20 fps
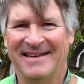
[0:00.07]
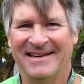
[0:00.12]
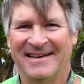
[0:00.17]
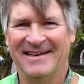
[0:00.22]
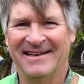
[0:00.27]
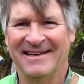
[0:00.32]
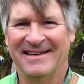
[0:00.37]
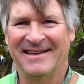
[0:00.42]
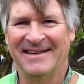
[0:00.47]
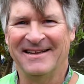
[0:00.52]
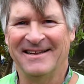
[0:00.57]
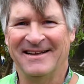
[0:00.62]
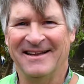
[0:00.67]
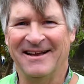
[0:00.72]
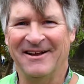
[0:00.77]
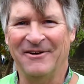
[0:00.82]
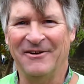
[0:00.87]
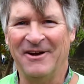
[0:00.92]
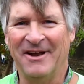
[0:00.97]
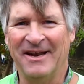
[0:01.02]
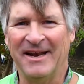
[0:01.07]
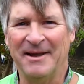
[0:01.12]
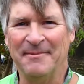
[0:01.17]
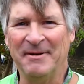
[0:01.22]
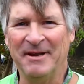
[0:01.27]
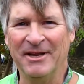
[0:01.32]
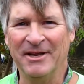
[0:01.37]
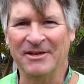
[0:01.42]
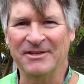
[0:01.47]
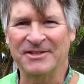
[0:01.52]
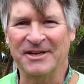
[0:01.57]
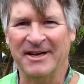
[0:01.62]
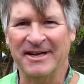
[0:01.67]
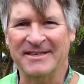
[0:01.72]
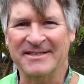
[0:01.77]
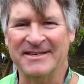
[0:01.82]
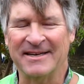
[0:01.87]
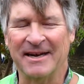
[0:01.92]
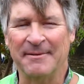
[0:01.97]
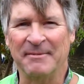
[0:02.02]
All right, I'm Neil
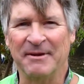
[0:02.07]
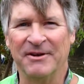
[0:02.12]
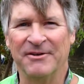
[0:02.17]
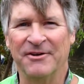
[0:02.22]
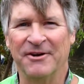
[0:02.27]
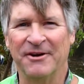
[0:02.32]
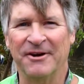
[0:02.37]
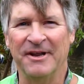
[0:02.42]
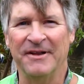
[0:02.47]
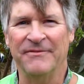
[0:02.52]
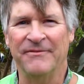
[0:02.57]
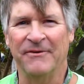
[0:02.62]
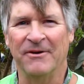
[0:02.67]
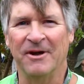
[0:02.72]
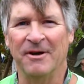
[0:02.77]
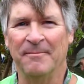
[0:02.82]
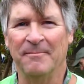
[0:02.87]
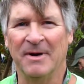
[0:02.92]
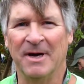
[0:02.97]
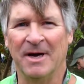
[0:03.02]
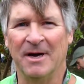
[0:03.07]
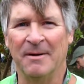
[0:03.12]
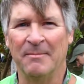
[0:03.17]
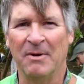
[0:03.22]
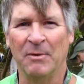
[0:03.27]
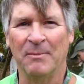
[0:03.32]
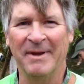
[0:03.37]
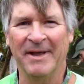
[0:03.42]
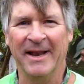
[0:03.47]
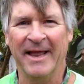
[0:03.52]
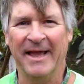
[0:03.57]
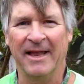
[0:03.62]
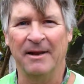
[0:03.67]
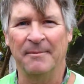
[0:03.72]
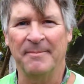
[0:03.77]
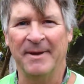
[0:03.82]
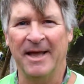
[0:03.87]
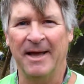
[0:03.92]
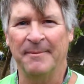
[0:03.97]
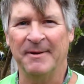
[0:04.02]
Johnson. I'm an attorney from uh, Mobile,
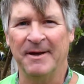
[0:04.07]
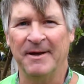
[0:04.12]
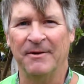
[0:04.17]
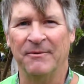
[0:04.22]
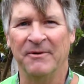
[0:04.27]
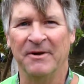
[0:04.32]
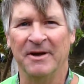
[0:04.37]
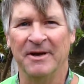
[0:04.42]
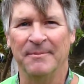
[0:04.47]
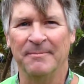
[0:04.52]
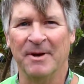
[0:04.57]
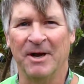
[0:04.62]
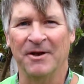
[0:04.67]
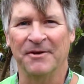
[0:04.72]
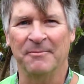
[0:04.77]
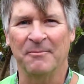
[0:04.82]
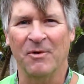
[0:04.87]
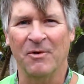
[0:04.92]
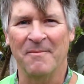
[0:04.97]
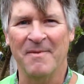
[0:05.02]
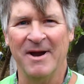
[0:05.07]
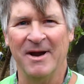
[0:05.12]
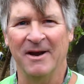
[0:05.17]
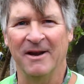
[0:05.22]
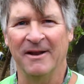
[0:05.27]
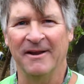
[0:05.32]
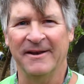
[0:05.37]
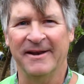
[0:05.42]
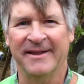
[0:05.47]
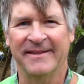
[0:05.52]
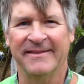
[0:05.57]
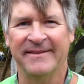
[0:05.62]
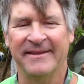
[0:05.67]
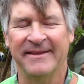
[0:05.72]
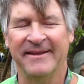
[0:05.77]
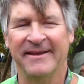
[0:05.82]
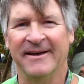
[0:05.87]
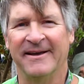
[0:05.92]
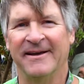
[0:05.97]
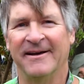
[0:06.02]
Alabama. We're in Baltimore, Maryland at
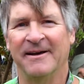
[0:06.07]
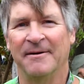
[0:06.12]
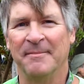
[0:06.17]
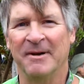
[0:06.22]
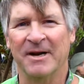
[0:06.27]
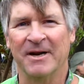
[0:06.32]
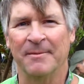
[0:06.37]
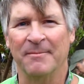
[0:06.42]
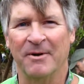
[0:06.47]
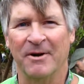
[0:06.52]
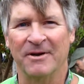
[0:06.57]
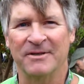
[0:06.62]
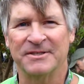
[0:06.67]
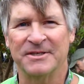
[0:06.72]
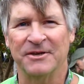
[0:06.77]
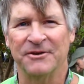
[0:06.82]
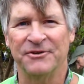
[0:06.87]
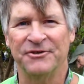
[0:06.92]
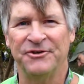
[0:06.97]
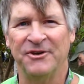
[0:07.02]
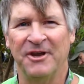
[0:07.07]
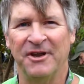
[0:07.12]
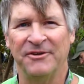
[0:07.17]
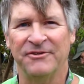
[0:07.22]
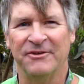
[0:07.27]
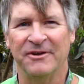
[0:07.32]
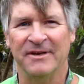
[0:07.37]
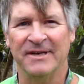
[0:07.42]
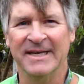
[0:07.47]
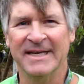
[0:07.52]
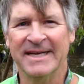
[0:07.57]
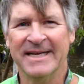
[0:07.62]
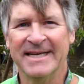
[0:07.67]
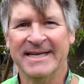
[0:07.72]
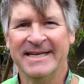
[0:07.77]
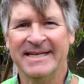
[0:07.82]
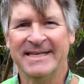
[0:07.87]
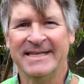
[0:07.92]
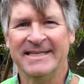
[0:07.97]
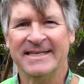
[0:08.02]
the uh, American Bar Association
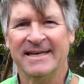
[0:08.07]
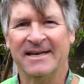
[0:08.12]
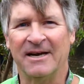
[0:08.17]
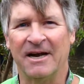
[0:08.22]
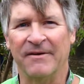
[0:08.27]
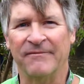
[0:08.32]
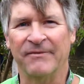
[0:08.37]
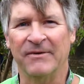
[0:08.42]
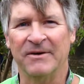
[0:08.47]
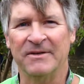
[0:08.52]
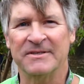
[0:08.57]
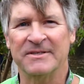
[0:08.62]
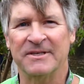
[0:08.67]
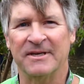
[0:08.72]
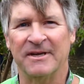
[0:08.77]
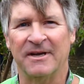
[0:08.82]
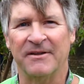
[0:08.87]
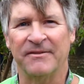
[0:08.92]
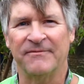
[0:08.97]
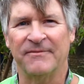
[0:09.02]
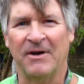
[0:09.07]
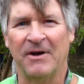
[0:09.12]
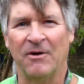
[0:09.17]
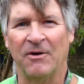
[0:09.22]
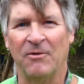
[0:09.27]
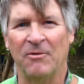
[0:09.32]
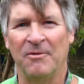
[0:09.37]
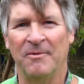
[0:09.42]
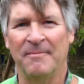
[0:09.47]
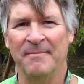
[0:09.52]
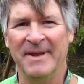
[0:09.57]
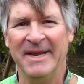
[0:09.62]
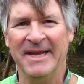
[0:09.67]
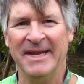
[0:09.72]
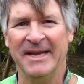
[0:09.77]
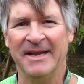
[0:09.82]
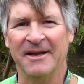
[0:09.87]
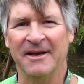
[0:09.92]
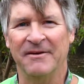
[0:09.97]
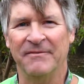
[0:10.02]
conference uh, fall
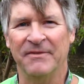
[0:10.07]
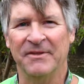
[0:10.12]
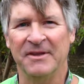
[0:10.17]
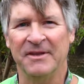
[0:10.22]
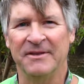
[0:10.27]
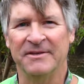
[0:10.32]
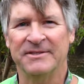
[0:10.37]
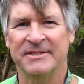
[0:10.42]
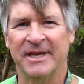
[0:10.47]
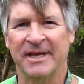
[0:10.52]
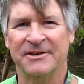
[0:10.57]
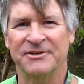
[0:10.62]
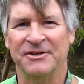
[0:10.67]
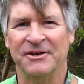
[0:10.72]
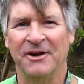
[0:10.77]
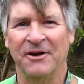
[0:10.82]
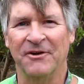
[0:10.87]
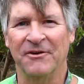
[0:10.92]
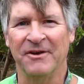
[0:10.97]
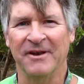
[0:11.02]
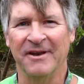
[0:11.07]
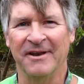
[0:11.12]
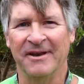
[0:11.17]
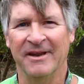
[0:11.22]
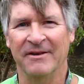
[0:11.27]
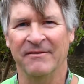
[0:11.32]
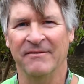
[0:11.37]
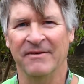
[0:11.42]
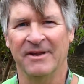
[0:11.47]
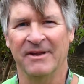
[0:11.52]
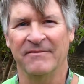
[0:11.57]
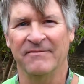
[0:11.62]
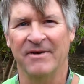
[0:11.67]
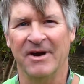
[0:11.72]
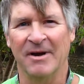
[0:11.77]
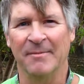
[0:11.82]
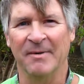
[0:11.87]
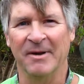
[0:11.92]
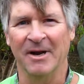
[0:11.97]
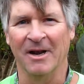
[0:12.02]
meeting of the section on
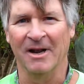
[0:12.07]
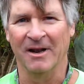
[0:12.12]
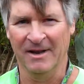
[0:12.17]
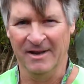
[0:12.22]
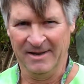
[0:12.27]
environmental